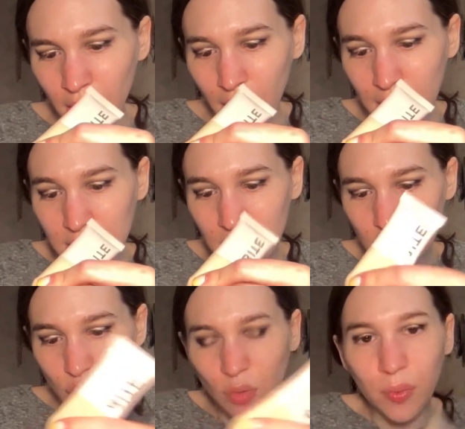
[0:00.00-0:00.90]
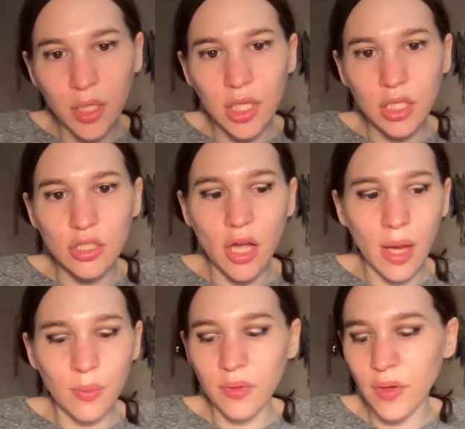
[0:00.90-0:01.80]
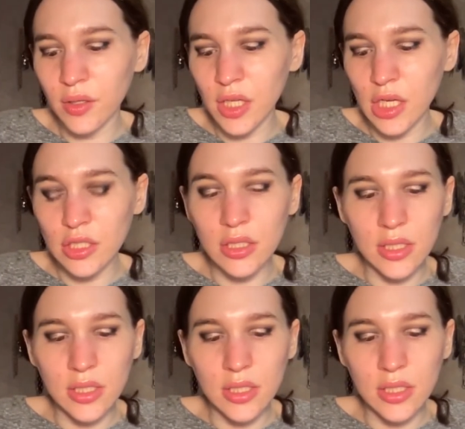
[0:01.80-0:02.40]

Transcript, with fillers: I did do a pretty good job with foundations.